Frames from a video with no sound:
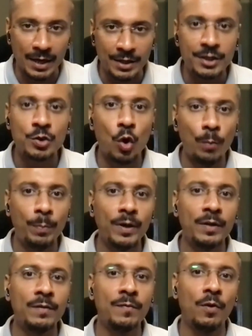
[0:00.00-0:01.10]
It is
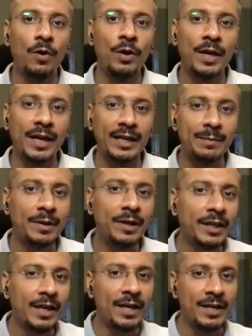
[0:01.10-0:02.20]
open for
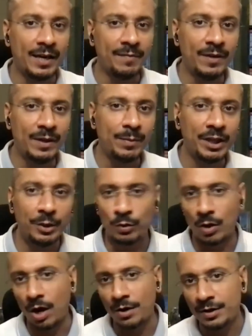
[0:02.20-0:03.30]
anybody and everybody to
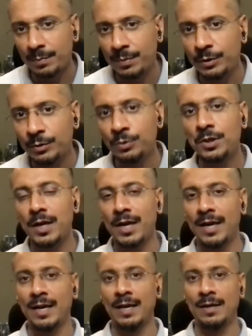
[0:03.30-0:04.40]
contribute
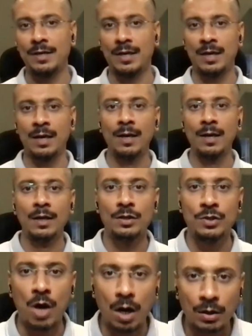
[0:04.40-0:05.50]
and
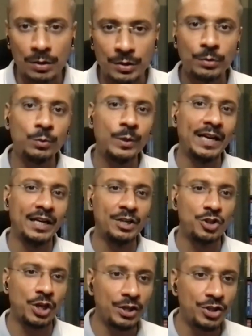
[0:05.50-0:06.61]
talk to and
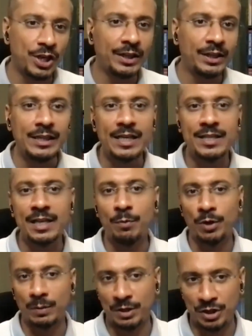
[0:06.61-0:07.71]
exchange ideas and
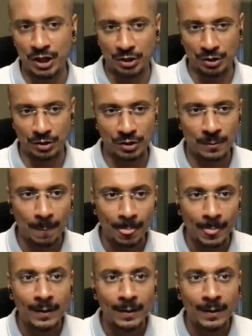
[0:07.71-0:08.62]
put up suggestions.